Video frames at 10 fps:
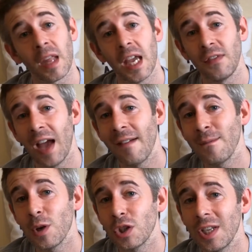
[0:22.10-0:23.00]
If you
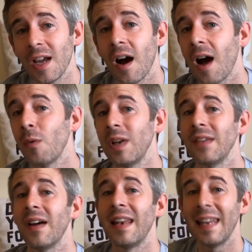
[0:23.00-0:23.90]
haven't watched it, I will
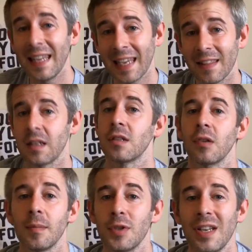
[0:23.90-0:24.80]
leave a link in the
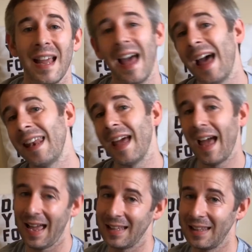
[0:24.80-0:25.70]
description and
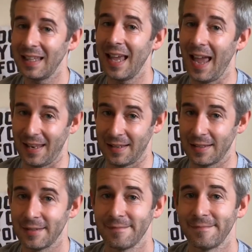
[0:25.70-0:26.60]
at the end.